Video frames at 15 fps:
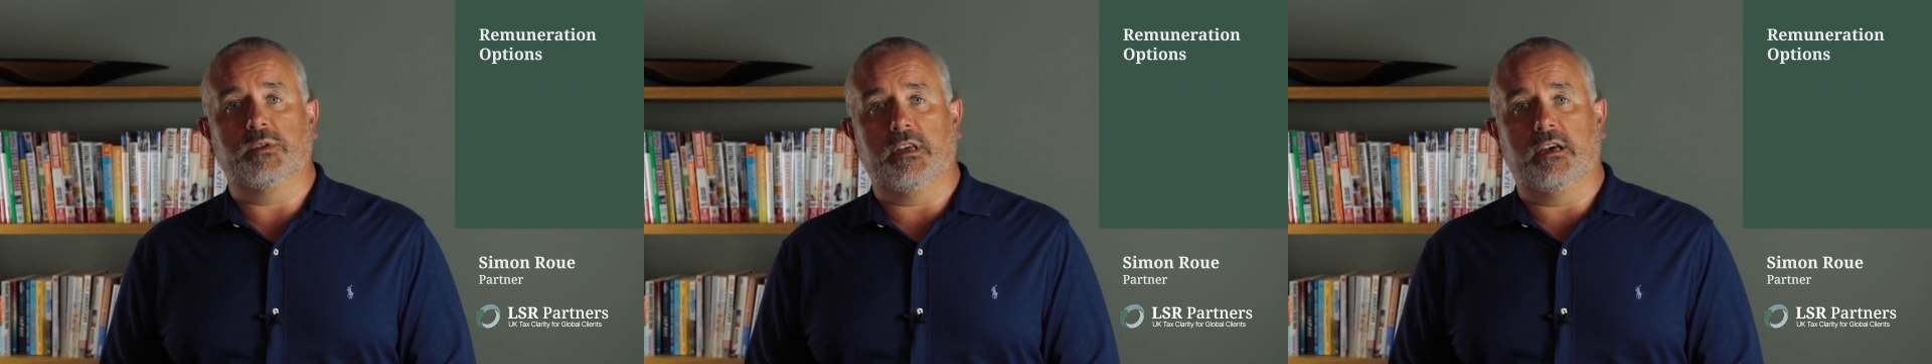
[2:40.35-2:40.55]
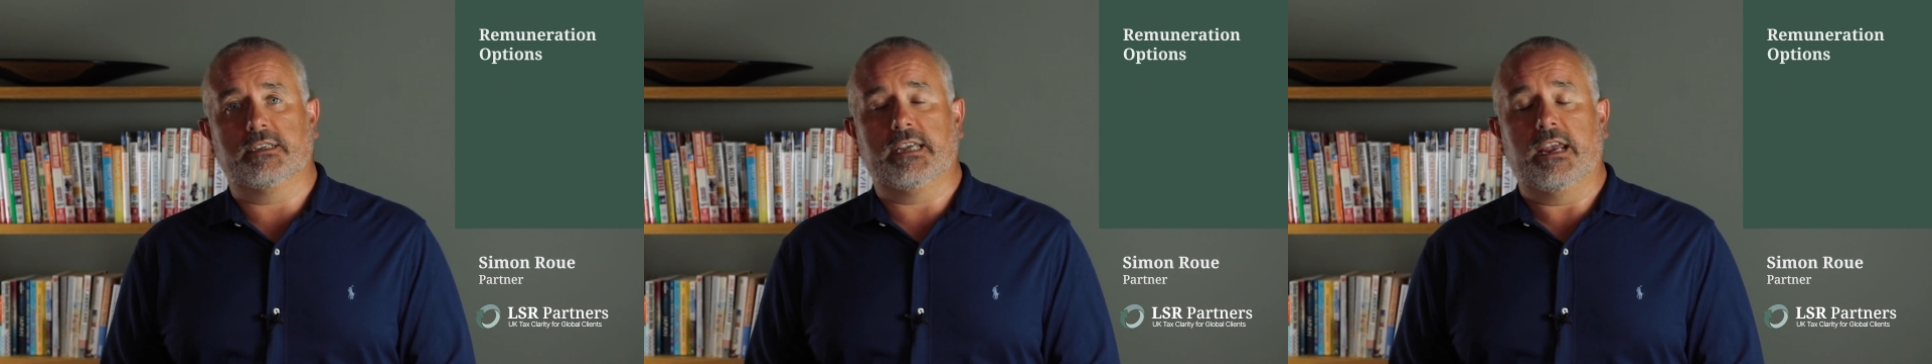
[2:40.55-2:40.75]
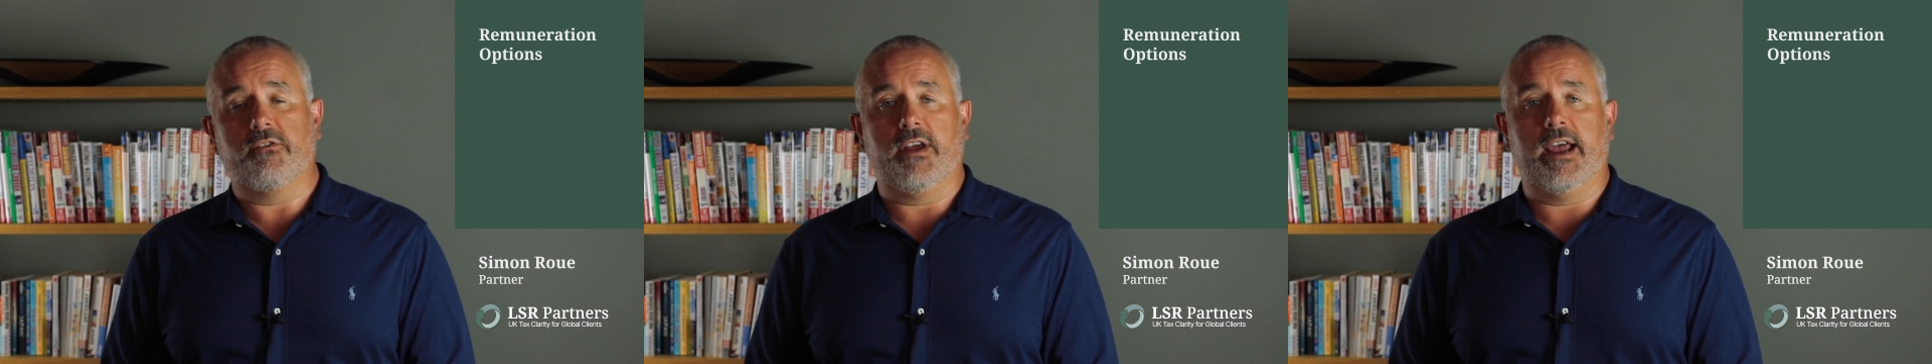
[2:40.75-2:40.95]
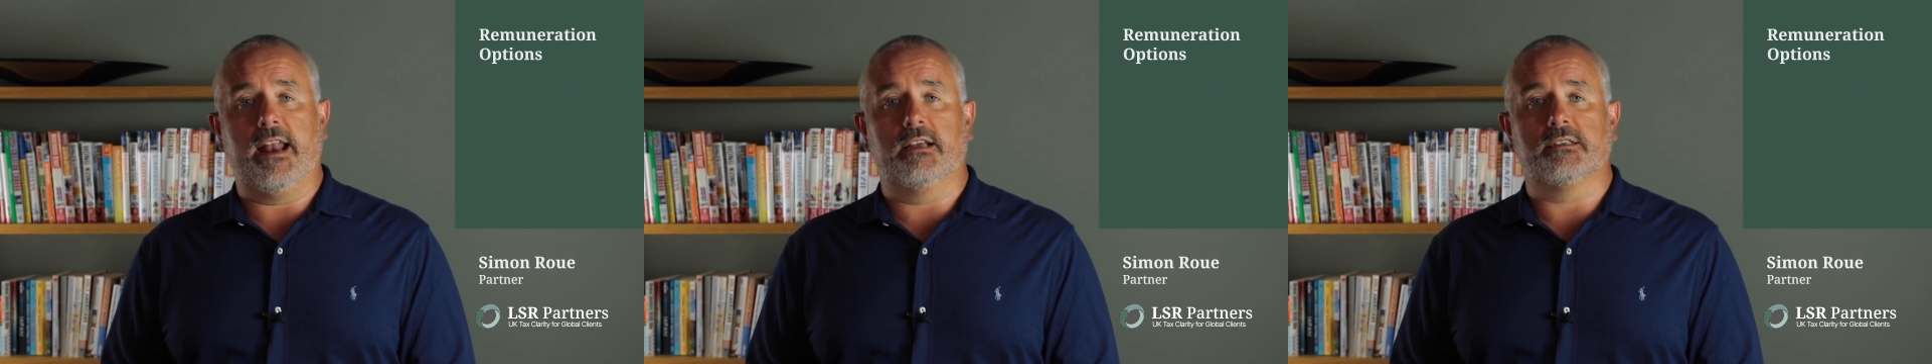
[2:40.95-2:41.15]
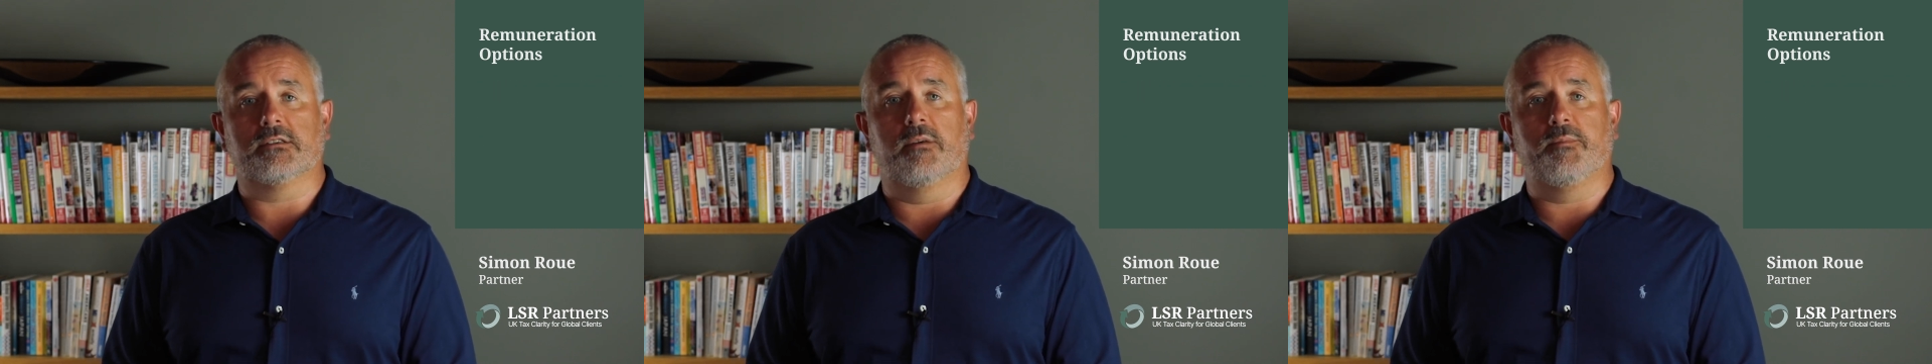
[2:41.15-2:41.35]
with us here at
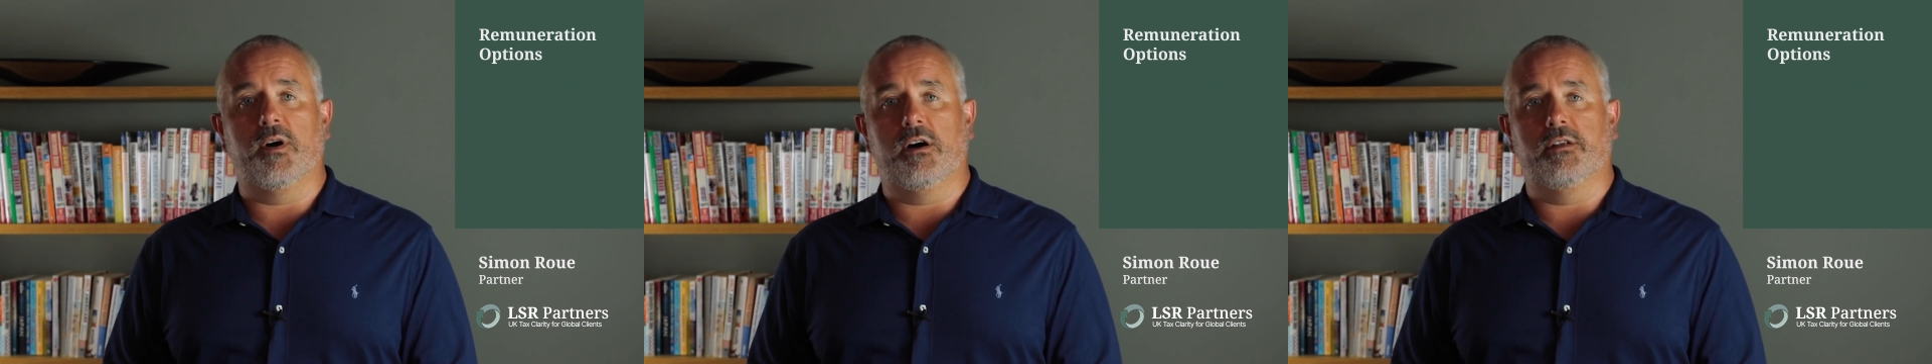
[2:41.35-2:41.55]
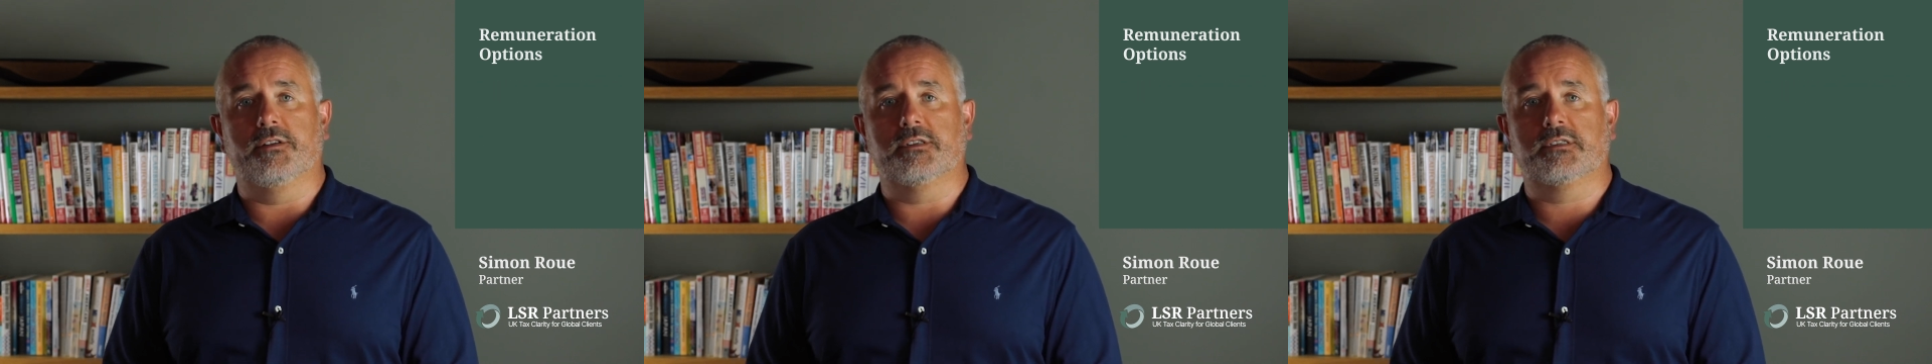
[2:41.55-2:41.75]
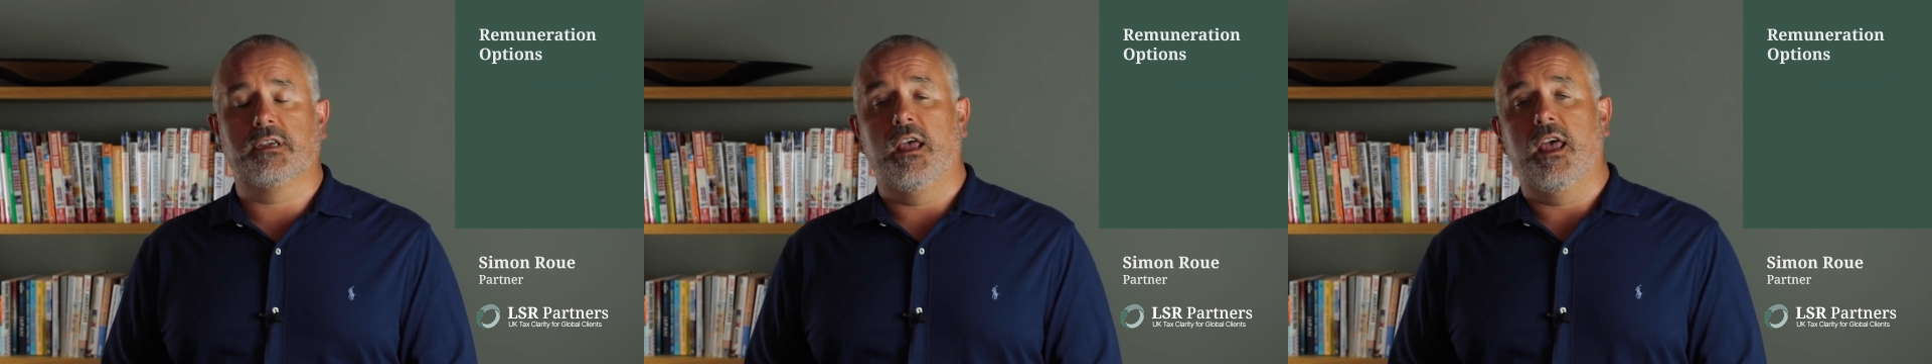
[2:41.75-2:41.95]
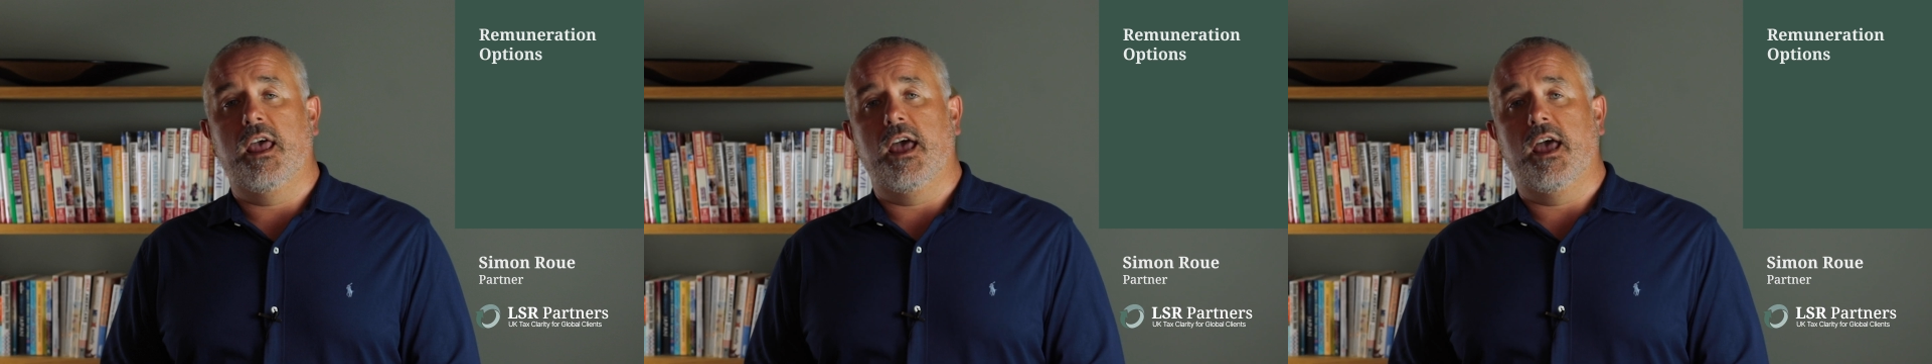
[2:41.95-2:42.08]
LSR Partners,